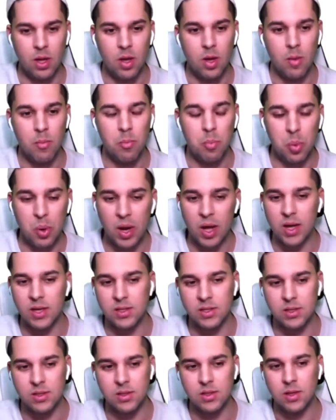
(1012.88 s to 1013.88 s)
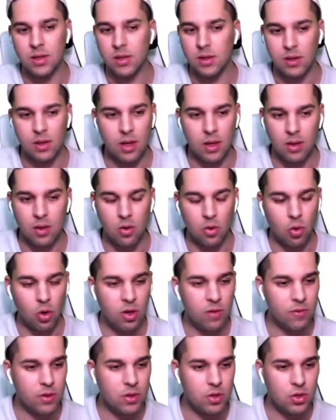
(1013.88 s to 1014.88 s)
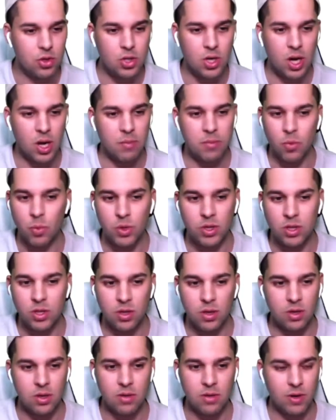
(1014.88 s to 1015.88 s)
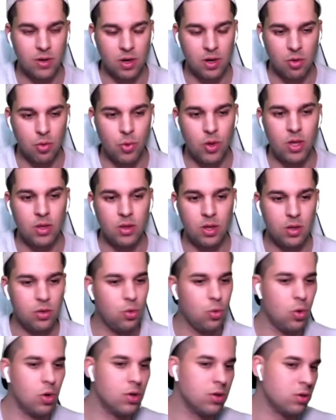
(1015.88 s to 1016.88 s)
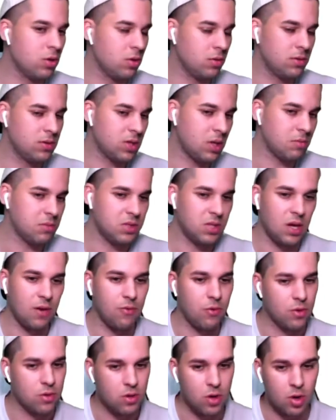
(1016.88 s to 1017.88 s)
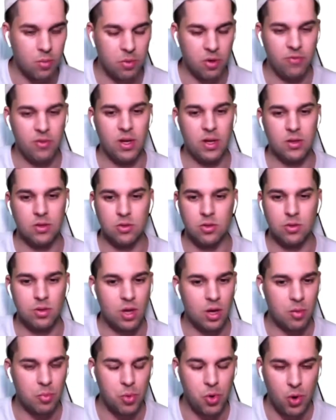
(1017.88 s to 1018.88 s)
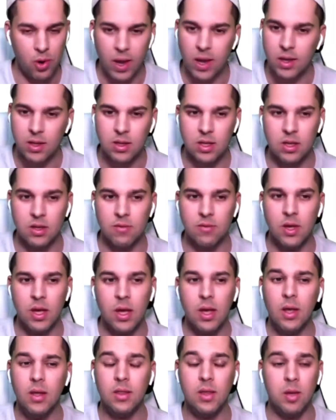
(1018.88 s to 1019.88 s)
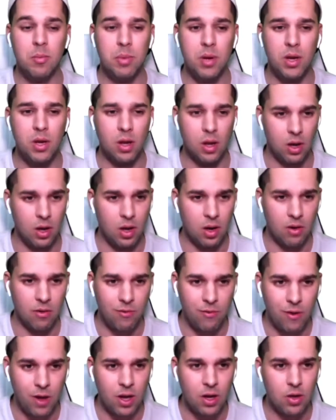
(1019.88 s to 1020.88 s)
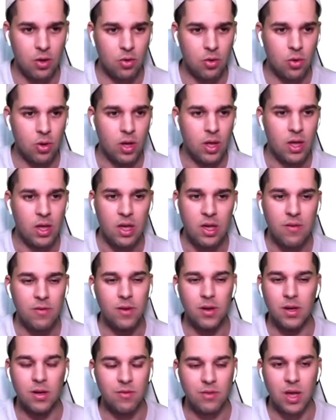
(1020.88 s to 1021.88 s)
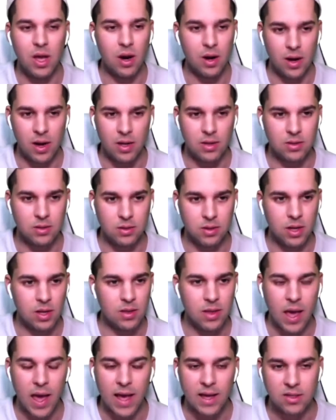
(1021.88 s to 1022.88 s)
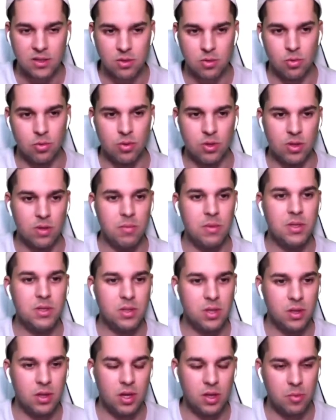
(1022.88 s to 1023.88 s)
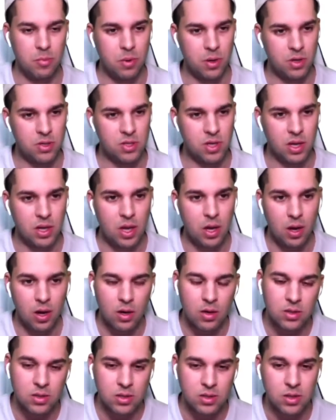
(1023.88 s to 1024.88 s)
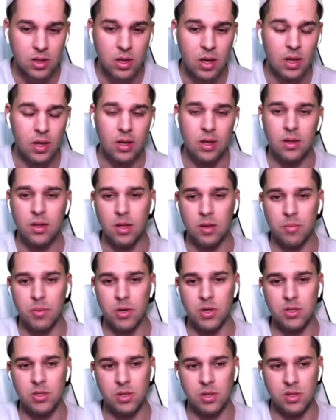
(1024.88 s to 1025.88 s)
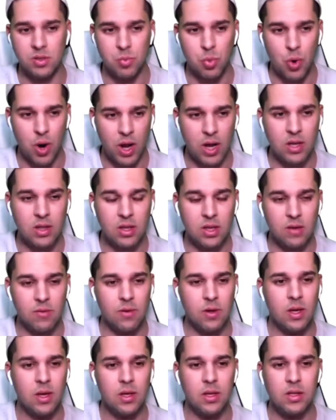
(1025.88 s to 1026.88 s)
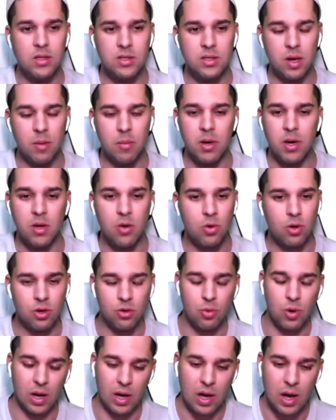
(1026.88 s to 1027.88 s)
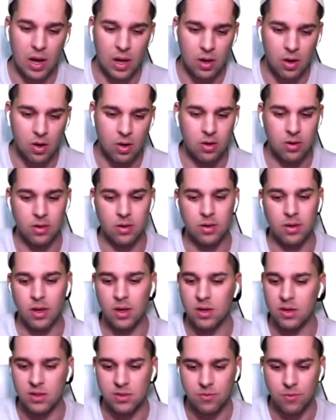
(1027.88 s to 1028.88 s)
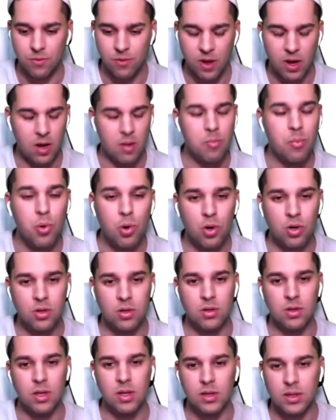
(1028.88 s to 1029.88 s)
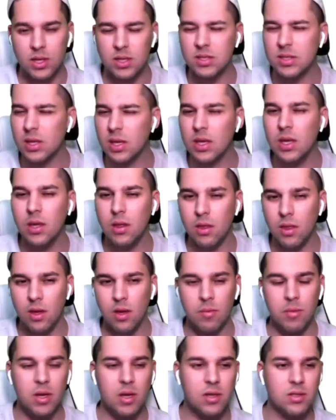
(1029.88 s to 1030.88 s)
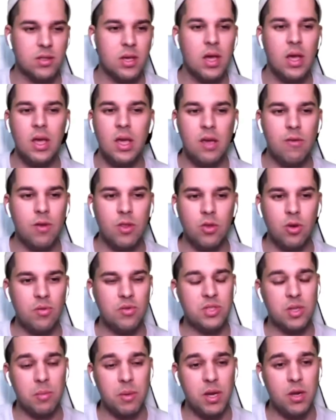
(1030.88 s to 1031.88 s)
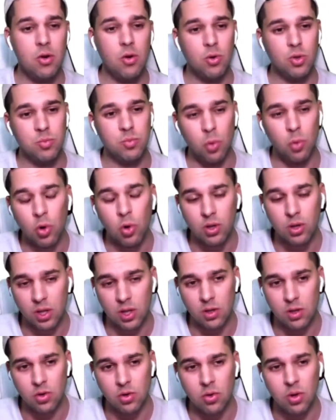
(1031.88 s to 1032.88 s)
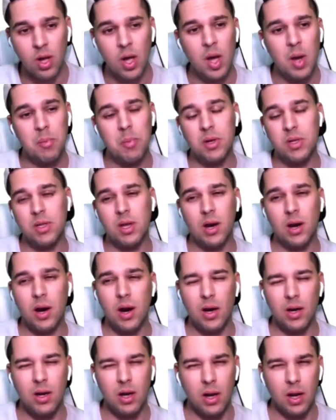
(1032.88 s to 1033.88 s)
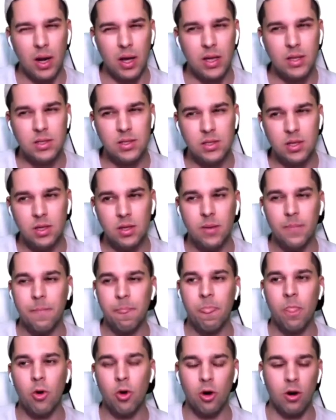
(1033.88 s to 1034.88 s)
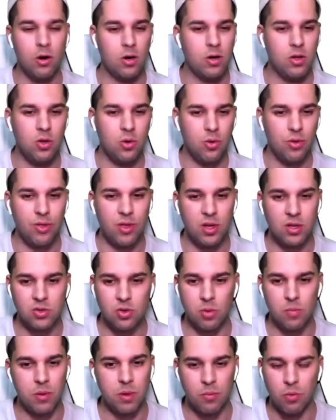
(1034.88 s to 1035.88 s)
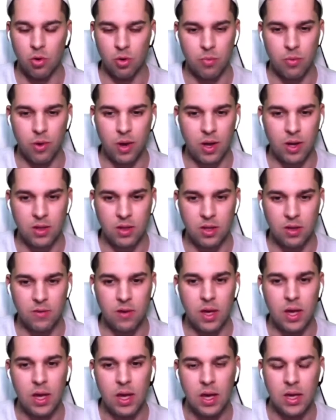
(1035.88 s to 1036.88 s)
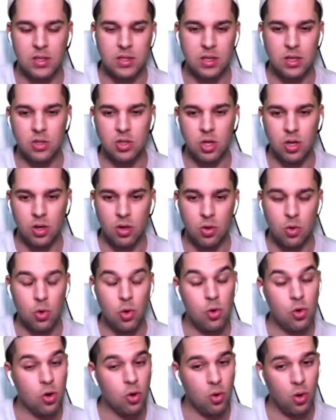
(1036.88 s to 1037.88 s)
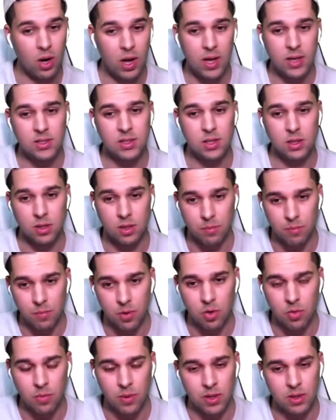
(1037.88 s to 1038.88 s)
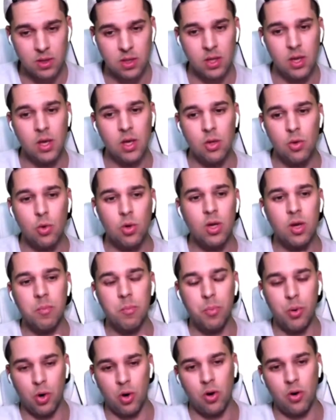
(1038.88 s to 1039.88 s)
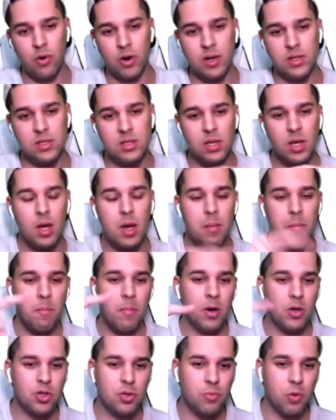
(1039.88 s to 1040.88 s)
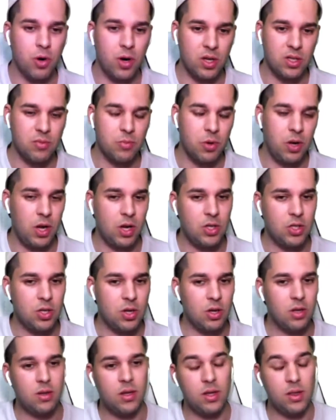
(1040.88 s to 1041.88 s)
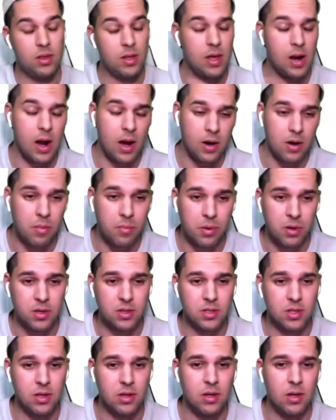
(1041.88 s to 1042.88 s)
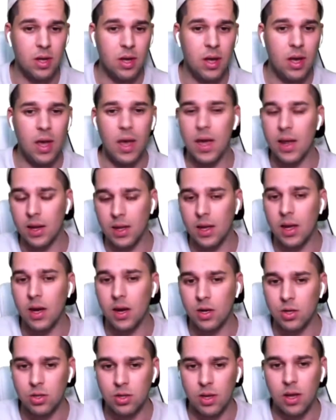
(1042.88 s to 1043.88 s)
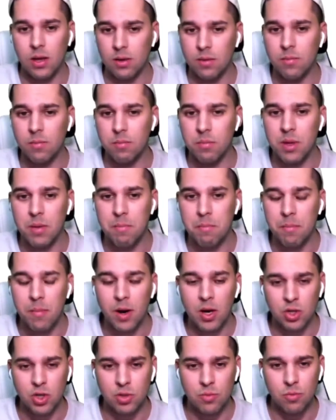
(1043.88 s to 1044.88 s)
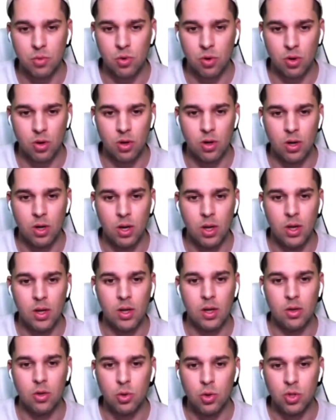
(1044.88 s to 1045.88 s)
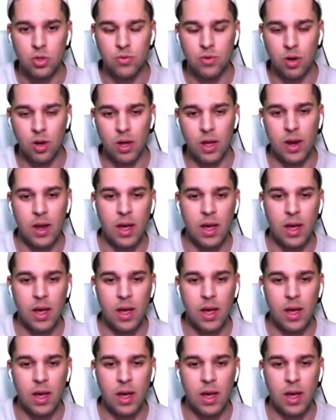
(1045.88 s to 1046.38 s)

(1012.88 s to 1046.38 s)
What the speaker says: Plus, not even the job, we didn't even agree, they do some stuff on top of that. So they are proactive, they bring a lot of value, even if they are not asked to. That means that person cares. That person is proactive, it's somebody you can rely on, and it's very important. Like, that's the key thing, because even though if somebody knows more than you, but they're kind of lazy to learn new things or be more proactive, essentially you who know less at the moment, you can progress much more exponentially than that other person and be much more useful and